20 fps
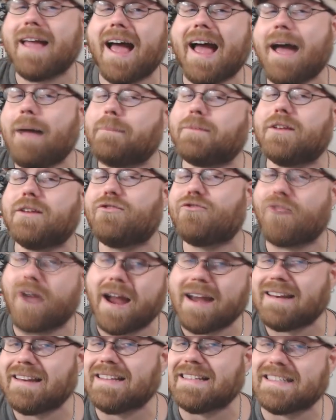time to
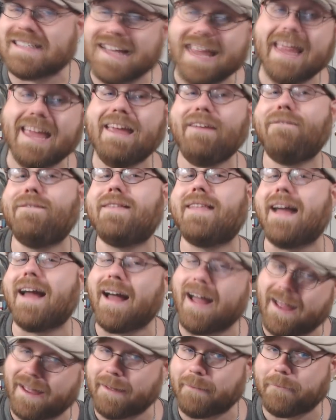try to save
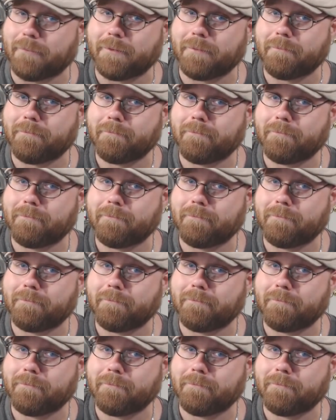time.